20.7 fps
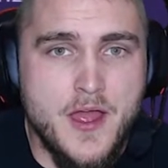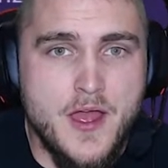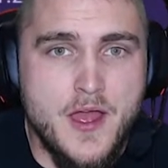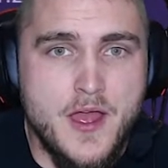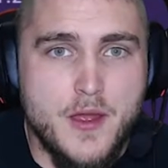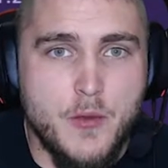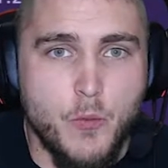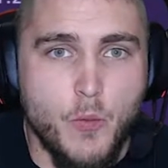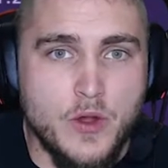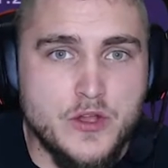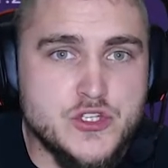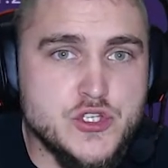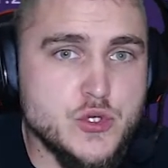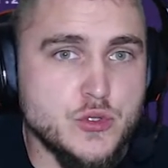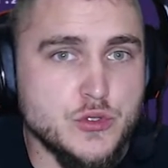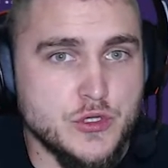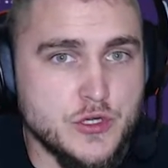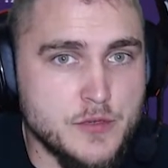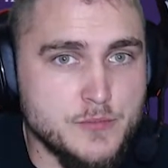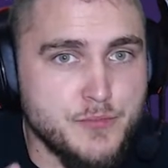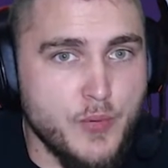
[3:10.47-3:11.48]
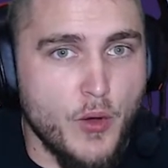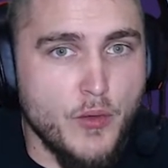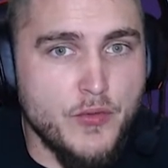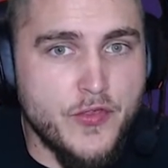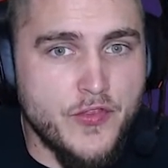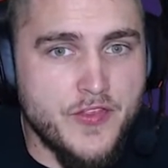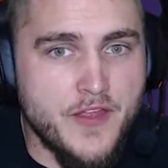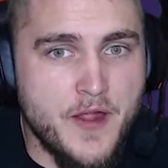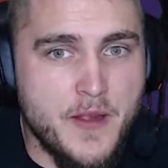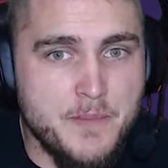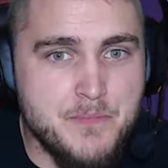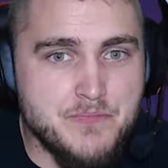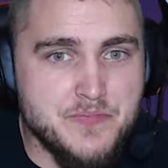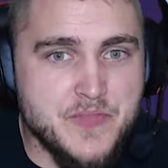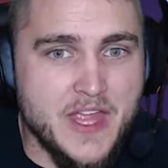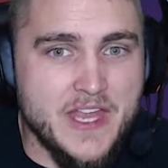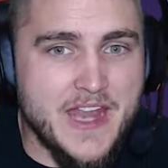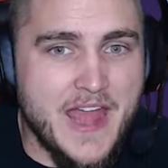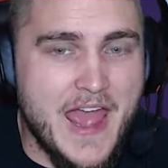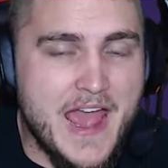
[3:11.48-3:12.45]
once you learn both of them,
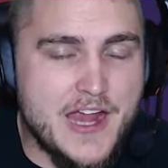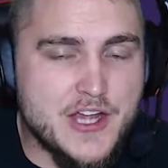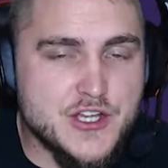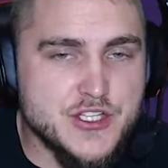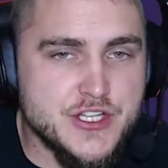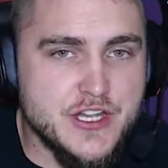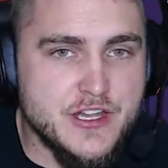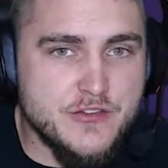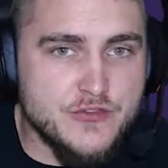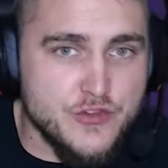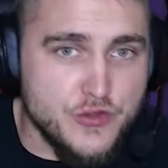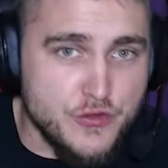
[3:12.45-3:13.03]
it actually gives